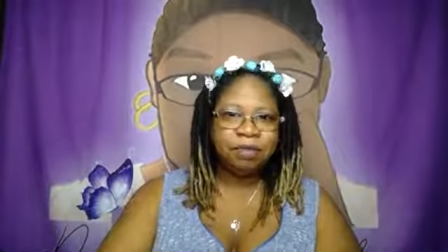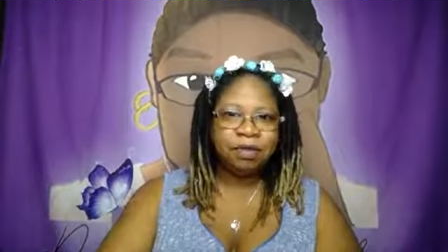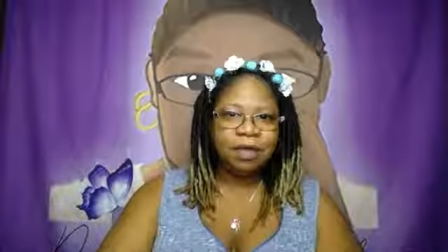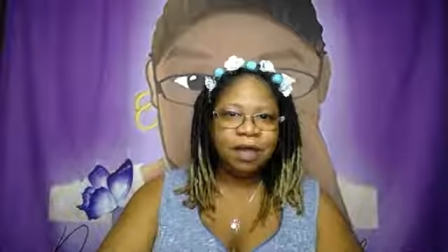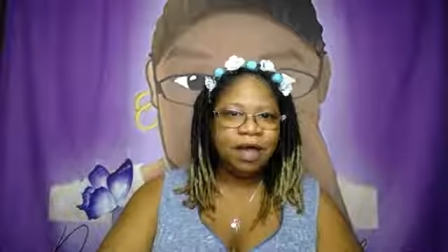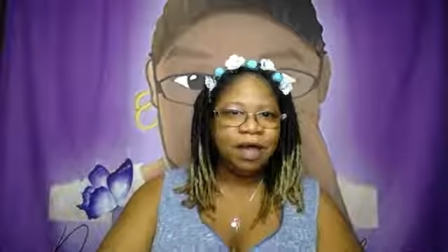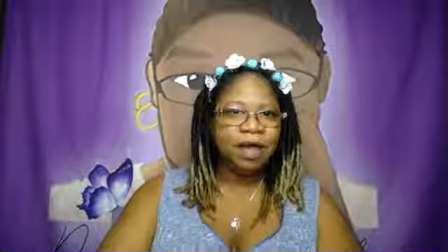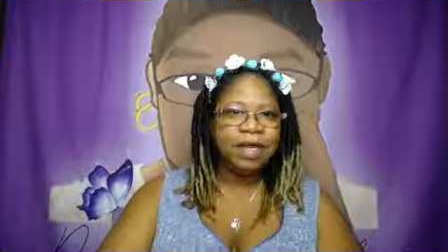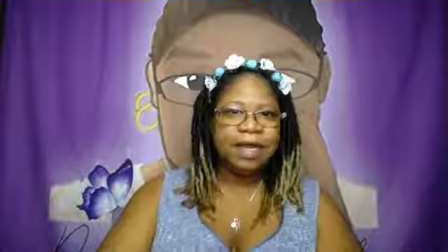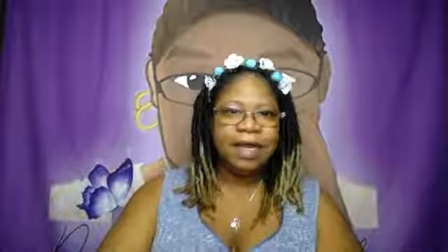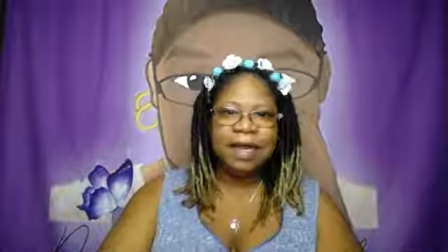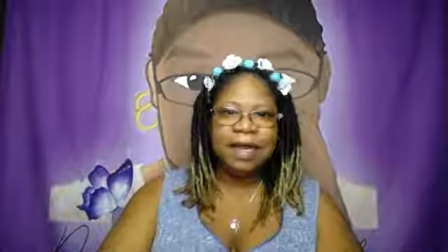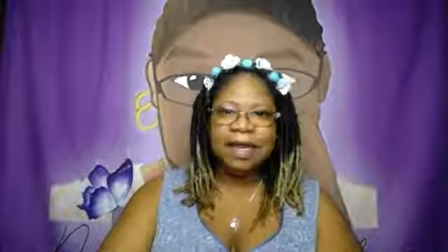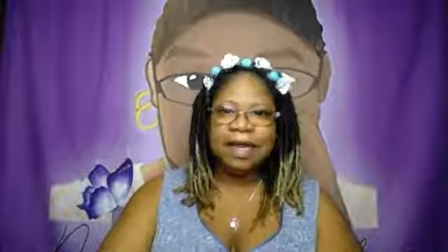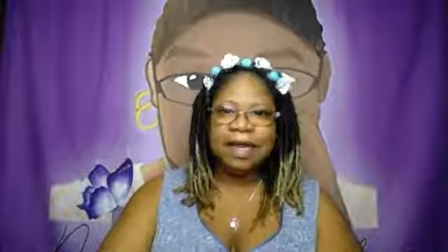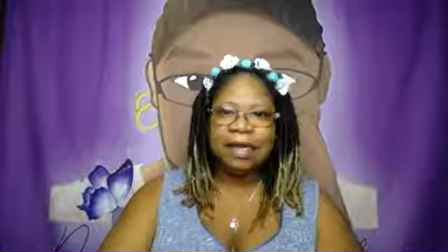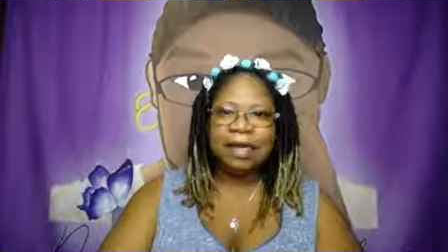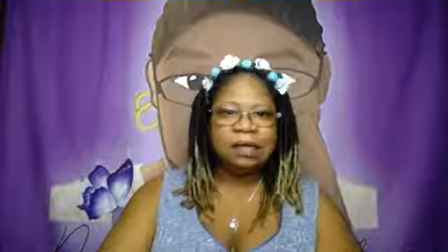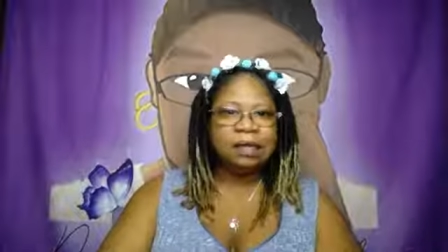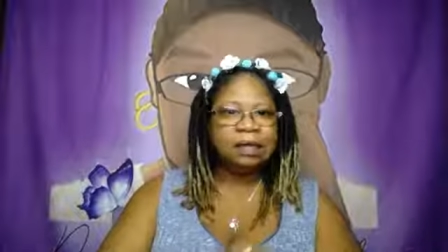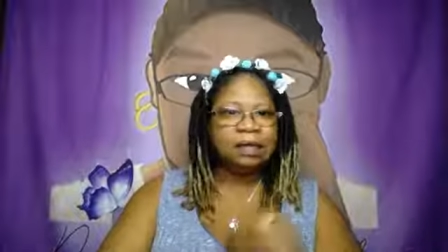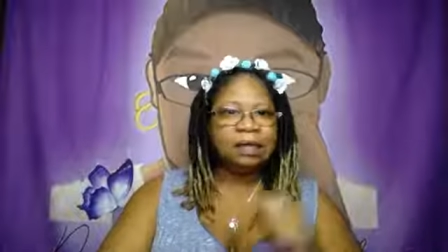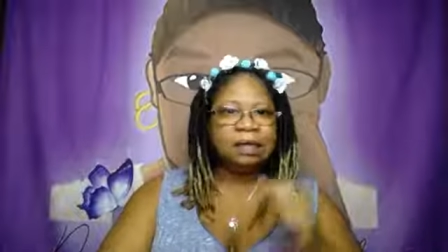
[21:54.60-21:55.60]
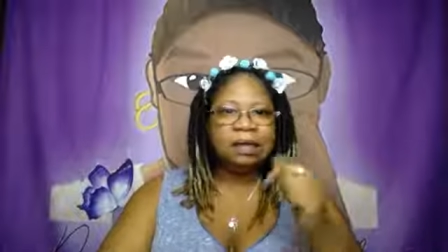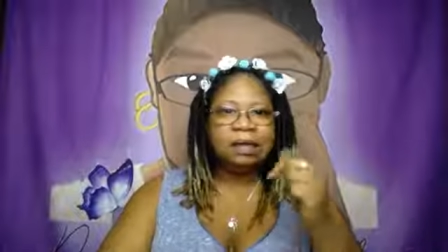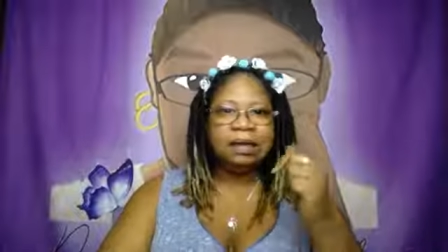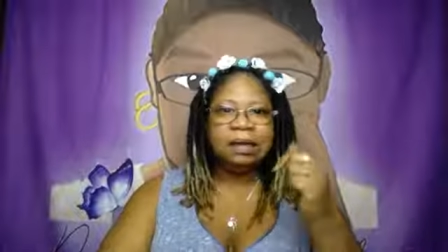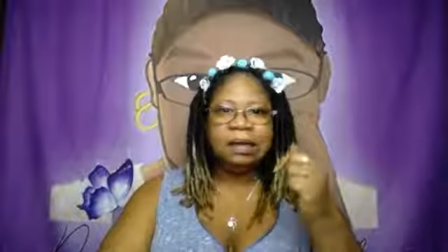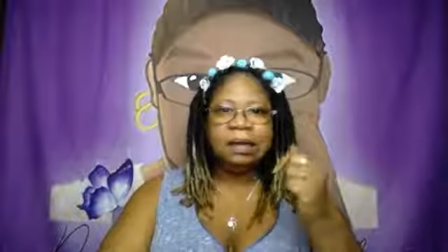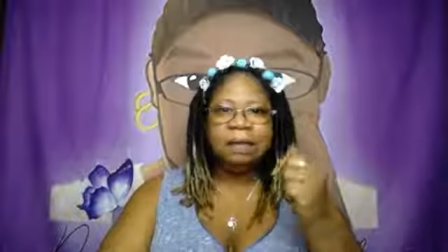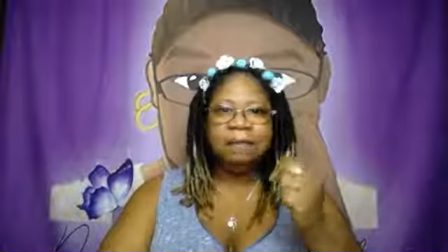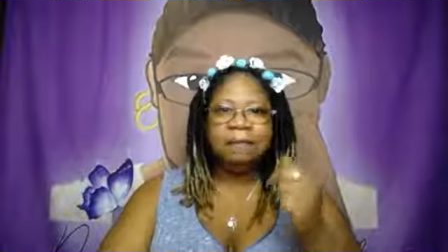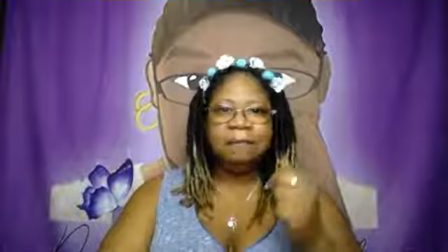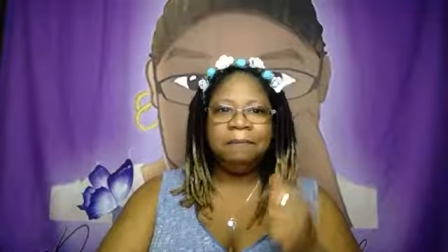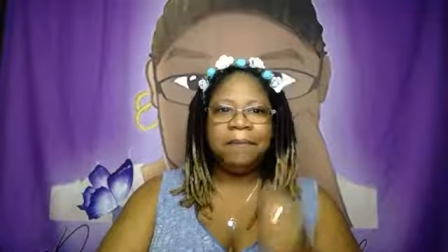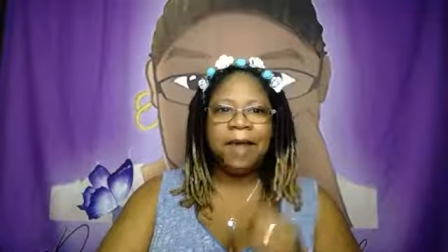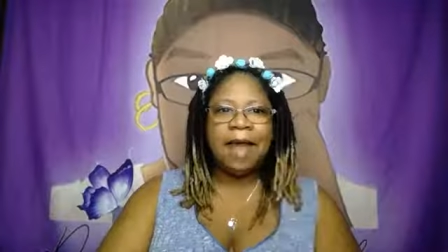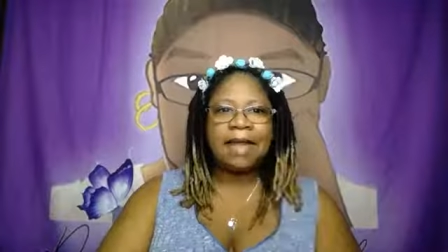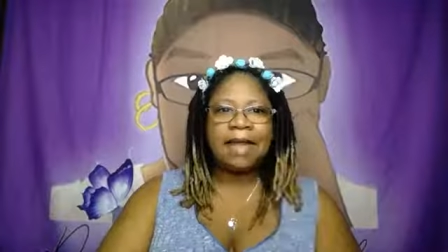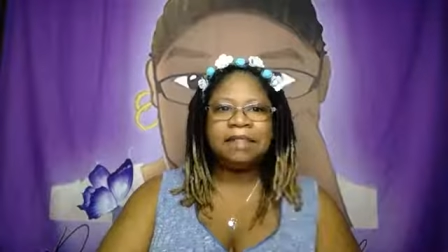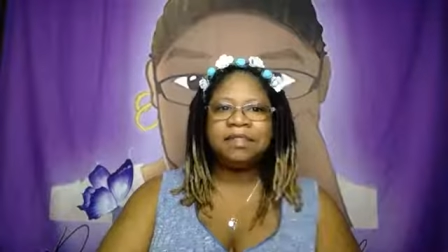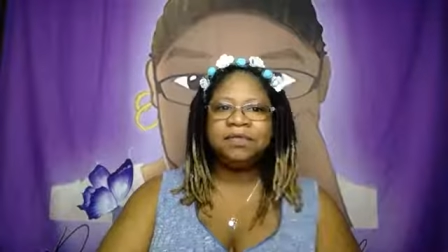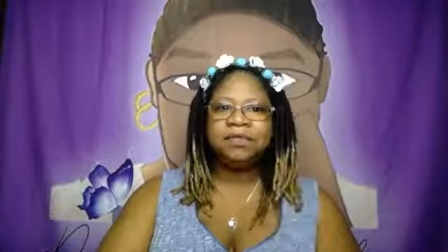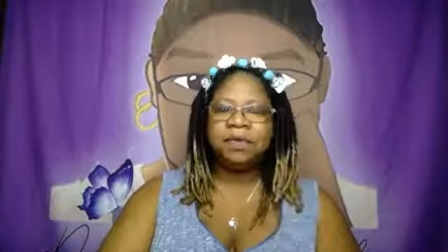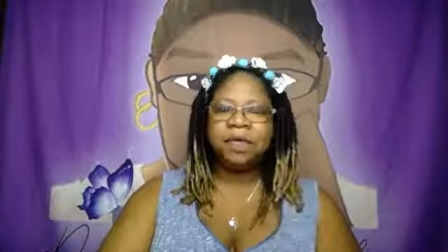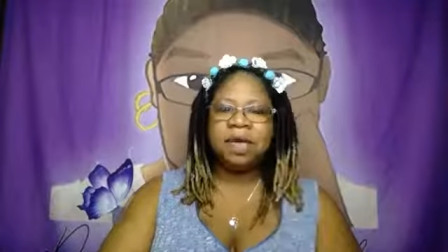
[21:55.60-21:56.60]
Again,
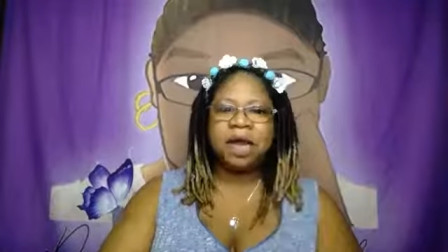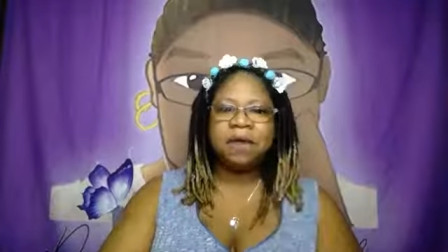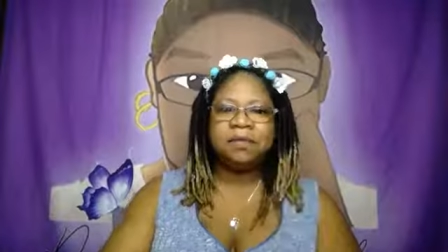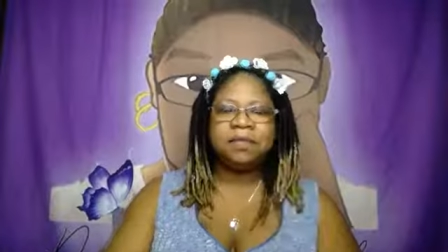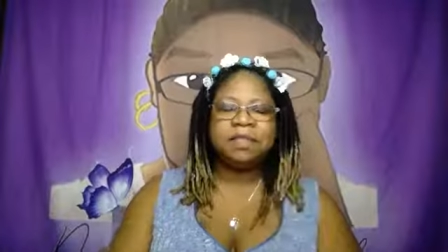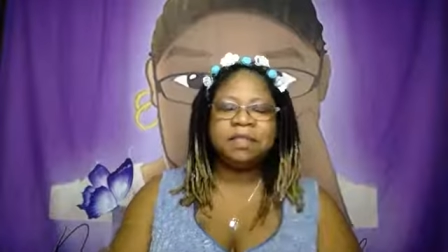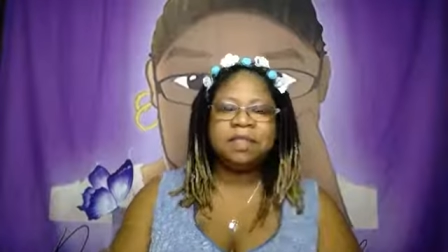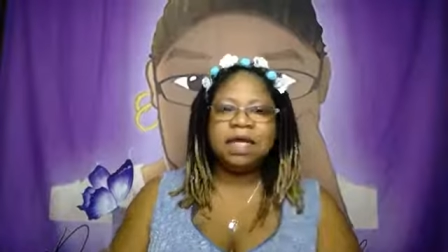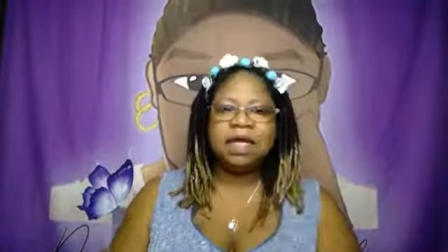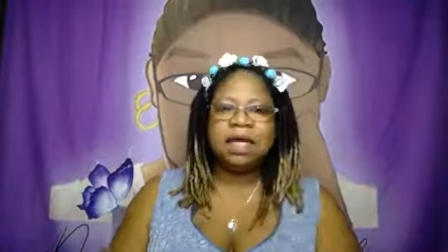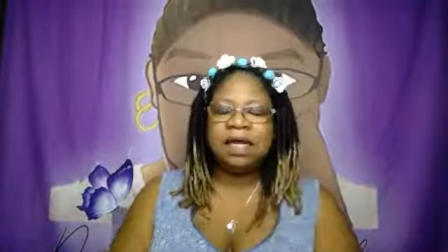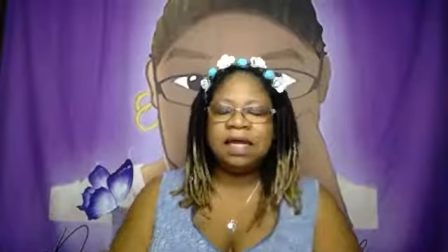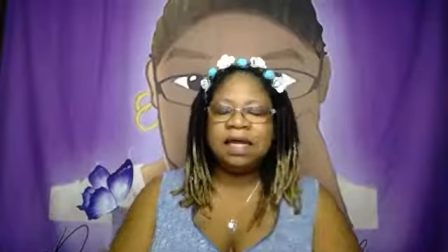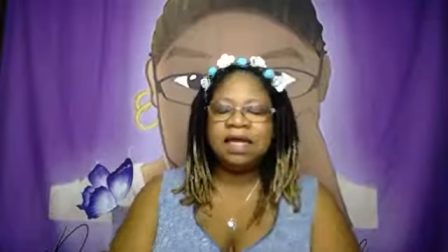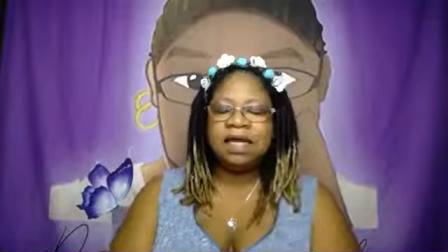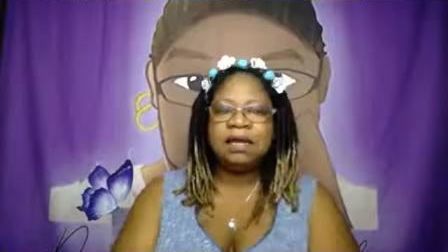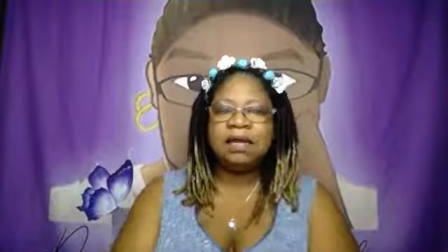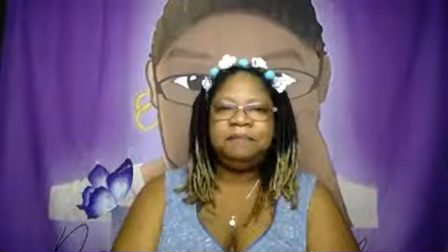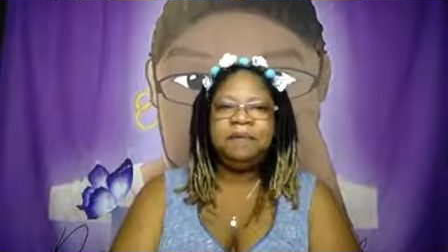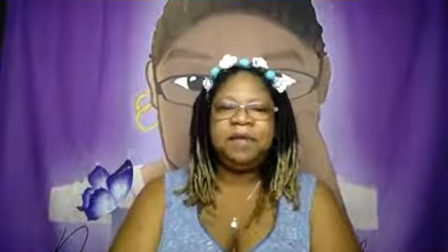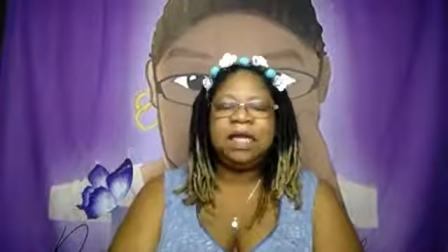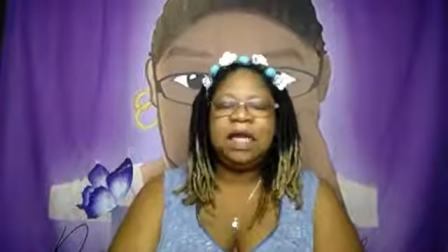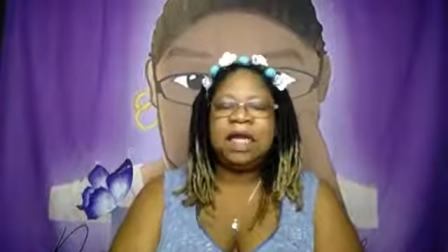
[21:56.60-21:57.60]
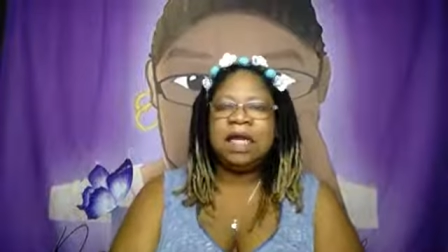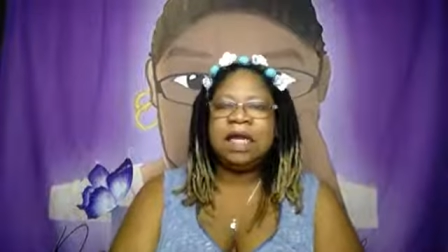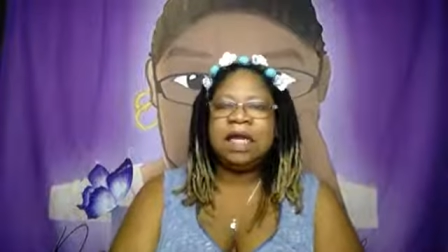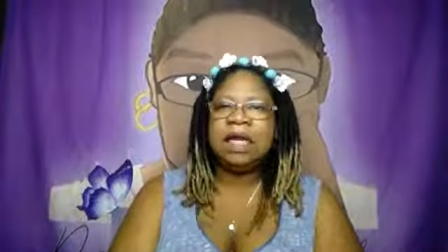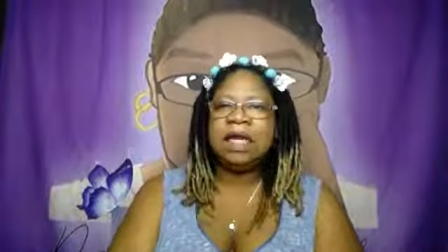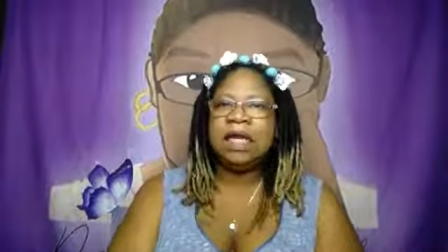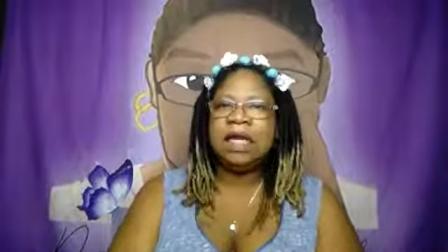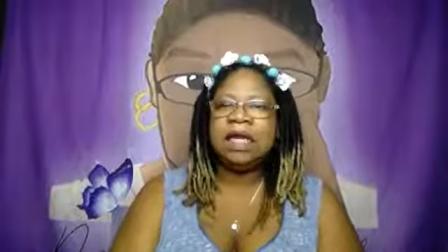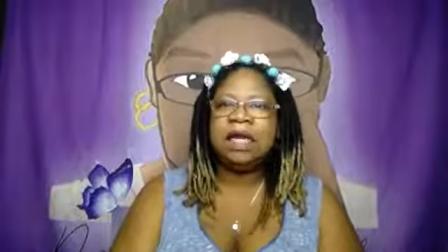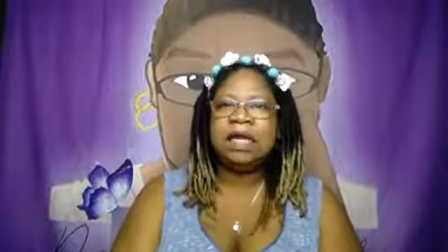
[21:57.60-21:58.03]
back to what I was saying in the beginning.